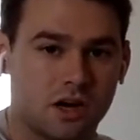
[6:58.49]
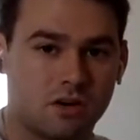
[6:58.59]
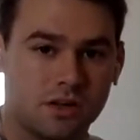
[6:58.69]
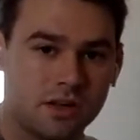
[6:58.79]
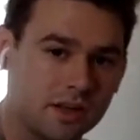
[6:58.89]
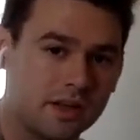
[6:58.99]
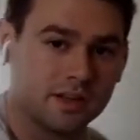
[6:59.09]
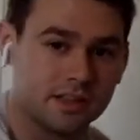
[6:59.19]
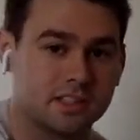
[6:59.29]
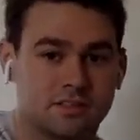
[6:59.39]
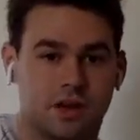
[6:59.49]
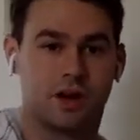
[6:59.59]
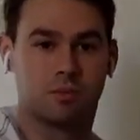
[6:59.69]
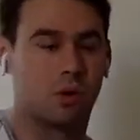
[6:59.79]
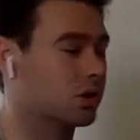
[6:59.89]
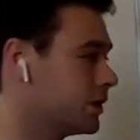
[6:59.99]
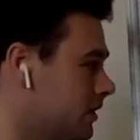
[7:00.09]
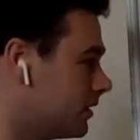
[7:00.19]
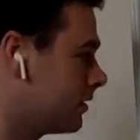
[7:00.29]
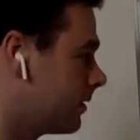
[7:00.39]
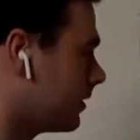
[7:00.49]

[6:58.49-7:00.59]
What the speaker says: So this is very important.